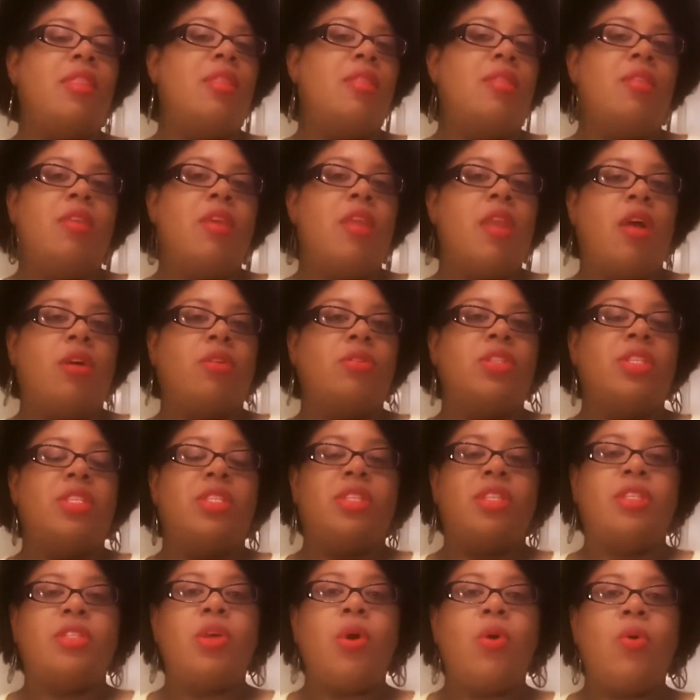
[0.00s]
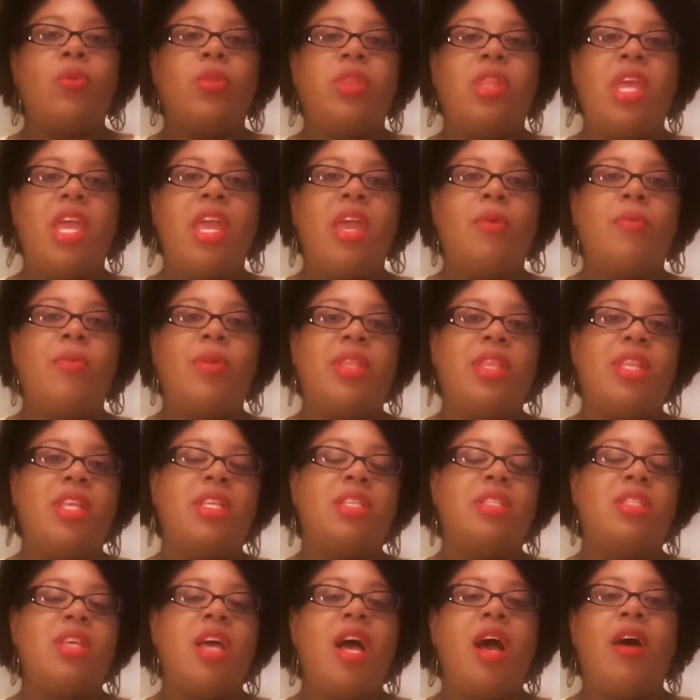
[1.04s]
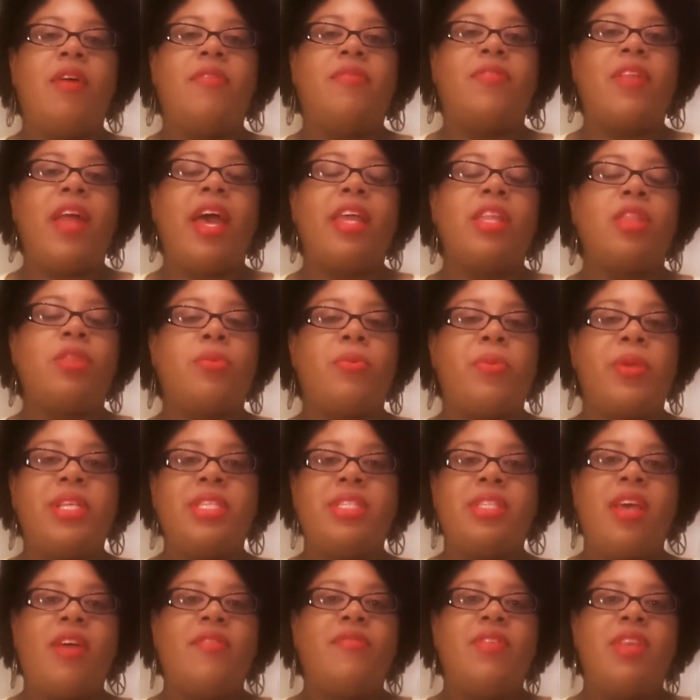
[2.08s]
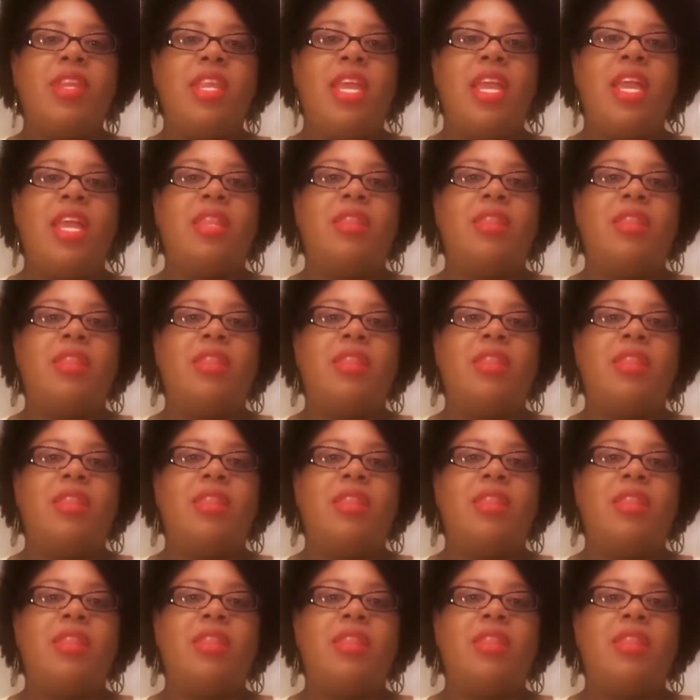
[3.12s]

You know, just this whole thing with this Flight 370